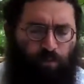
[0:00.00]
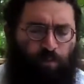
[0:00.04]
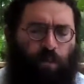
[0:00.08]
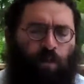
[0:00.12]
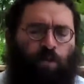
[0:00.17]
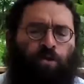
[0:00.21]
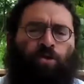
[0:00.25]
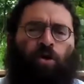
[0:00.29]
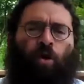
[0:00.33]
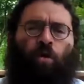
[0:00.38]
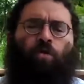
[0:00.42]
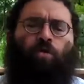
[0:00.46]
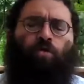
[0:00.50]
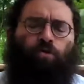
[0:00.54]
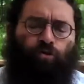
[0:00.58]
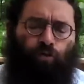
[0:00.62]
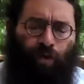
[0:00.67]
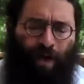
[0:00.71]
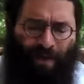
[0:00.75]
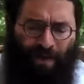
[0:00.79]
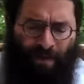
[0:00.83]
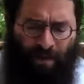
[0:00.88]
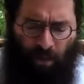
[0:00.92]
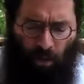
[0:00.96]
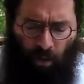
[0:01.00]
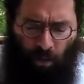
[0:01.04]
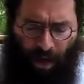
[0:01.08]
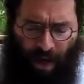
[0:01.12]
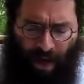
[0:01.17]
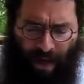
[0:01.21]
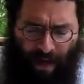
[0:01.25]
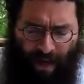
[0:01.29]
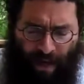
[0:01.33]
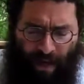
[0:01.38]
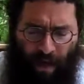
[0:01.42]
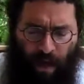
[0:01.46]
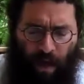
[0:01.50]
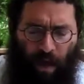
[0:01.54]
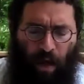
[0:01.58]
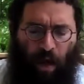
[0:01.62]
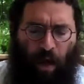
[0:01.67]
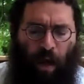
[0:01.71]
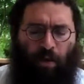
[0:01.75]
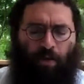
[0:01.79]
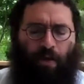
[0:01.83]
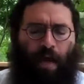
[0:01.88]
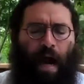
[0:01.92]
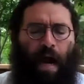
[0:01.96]
So dress the way
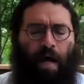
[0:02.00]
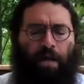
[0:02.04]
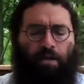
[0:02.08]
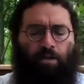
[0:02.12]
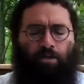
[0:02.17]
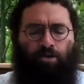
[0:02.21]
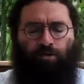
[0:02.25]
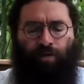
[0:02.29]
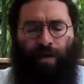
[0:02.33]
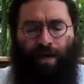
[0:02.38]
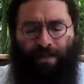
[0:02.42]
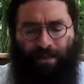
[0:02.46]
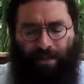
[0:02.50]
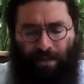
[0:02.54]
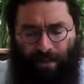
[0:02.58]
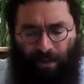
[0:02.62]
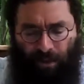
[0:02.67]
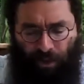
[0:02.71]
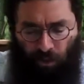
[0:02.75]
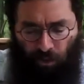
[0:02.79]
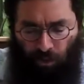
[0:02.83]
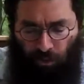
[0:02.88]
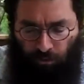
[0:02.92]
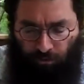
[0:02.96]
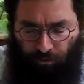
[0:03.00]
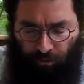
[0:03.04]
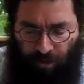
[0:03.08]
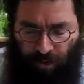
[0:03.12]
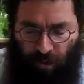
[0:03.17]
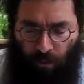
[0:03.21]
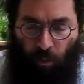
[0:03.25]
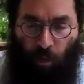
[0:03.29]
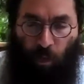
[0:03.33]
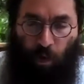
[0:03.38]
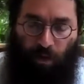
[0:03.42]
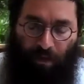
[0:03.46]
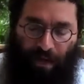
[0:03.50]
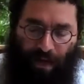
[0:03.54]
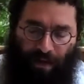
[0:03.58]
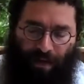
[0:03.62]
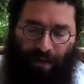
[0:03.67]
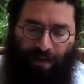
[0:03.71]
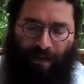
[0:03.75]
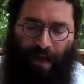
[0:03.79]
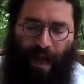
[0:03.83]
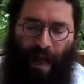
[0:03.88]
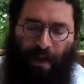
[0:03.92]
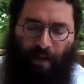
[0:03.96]
a doctor dresses, you will feel more like
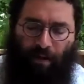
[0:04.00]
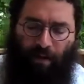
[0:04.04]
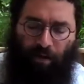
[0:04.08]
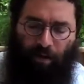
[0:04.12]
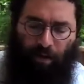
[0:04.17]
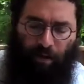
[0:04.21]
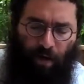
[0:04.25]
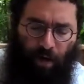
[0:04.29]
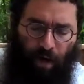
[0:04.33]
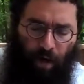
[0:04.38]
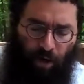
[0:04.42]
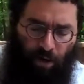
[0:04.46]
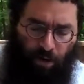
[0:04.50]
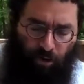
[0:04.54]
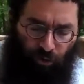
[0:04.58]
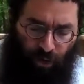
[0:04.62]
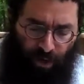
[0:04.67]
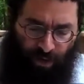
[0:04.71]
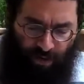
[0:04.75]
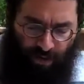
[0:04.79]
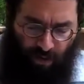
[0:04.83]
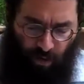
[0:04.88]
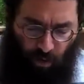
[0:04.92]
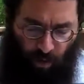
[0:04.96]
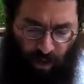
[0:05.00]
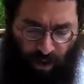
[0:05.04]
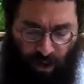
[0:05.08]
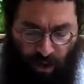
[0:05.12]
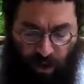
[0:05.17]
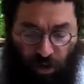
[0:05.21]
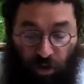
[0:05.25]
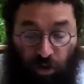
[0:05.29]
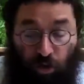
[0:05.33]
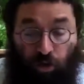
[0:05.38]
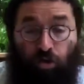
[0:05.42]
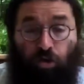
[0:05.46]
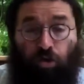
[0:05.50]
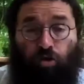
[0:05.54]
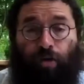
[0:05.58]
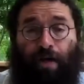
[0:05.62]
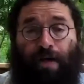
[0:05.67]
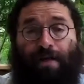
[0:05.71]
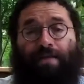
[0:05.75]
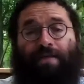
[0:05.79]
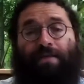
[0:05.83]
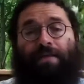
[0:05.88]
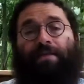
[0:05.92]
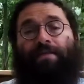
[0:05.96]
a doctor. Dress the way a Jew
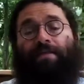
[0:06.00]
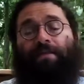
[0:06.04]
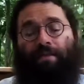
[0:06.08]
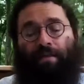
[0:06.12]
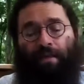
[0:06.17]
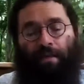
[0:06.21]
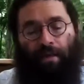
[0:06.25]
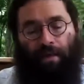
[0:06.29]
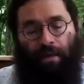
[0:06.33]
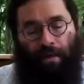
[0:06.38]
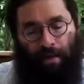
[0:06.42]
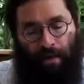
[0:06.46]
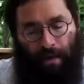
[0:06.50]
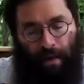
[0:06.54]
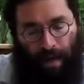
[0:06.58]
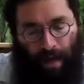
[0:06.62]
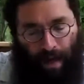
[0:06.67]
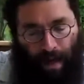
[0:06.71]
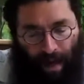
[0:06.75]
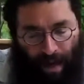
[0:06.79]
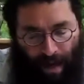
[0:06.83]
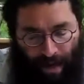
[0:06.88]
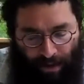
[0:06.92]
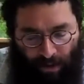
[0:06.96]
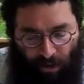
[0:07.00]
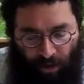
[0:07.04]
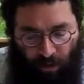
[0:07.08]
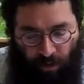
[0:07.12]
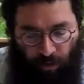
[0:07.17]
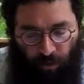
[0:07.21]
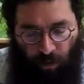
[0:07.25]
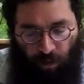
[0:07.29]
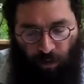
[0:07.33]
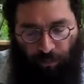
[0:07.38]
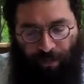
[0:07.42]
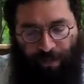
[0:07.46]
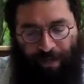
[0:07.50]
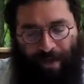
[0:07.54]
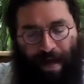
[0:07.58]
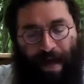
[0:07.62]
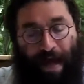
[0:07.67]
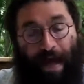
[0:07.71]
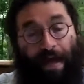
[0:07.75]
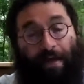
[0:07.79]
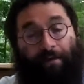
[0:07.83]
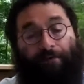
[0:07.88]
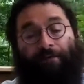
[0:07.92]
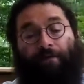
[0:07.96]
dresses, and you will
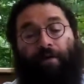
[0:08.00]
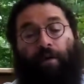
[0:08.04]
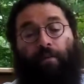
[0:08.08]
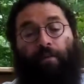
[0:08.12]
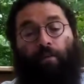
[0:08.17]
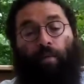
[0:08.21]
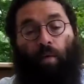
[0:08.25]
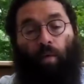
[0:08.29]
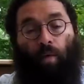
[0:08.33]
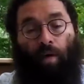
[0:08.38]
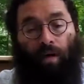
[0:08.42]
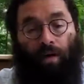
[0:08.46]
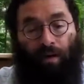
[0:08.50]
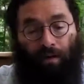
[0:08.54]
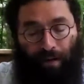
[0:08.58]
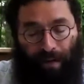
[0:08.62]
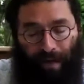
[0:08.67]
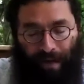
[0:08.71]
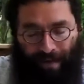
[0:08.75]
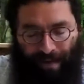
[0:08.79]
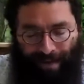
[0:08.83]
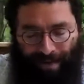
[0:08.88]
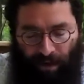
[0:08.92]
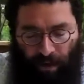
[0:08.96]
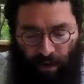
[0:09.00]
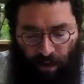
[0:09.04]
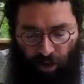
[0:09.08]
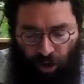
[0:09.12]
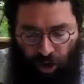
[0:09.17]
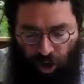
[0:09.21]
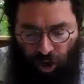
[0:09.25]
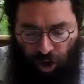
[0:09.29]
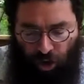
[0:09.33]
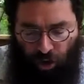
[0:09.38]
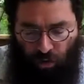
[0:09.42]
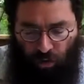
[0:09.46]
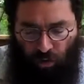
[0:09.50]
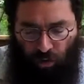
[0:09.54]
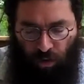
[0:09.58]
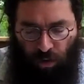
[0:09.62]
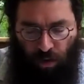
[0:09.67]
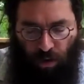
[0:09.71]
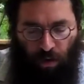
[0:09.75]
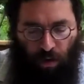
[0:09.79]
behave more like a Jew.